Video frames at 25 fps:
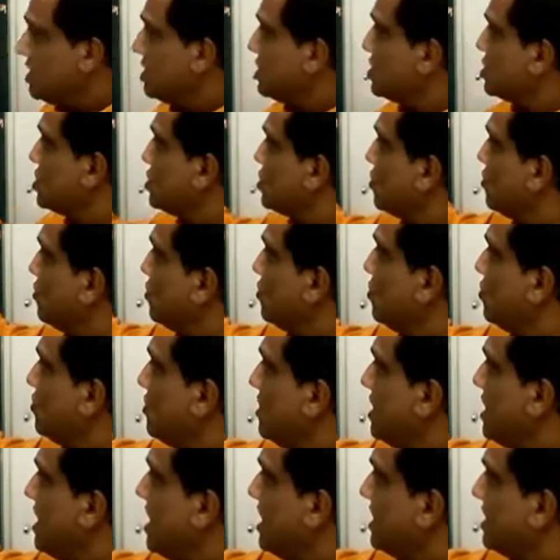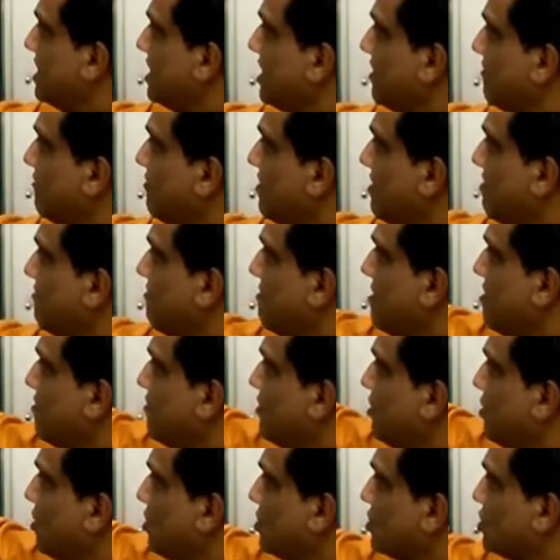so electric field will
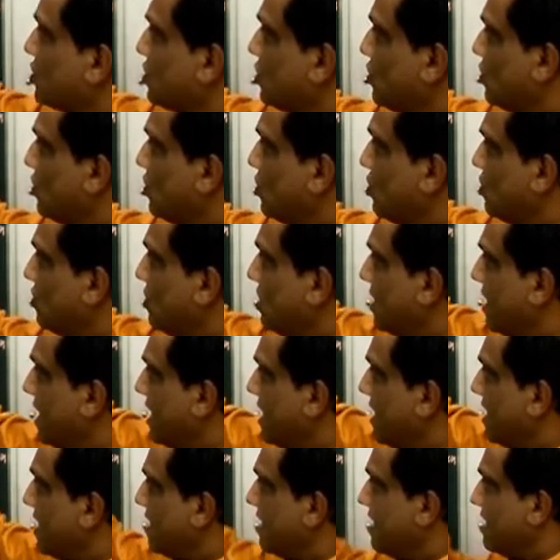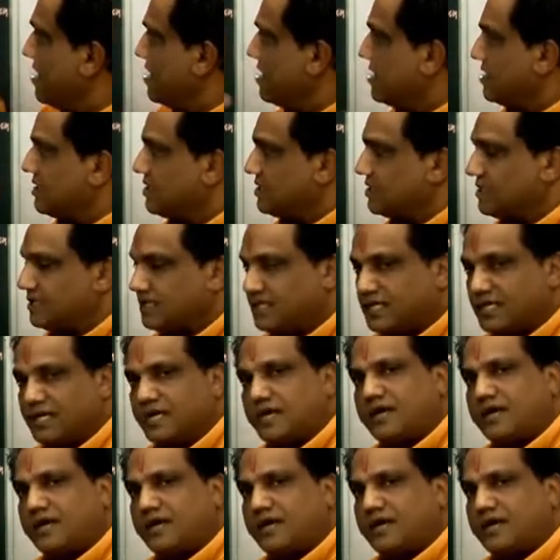be also less.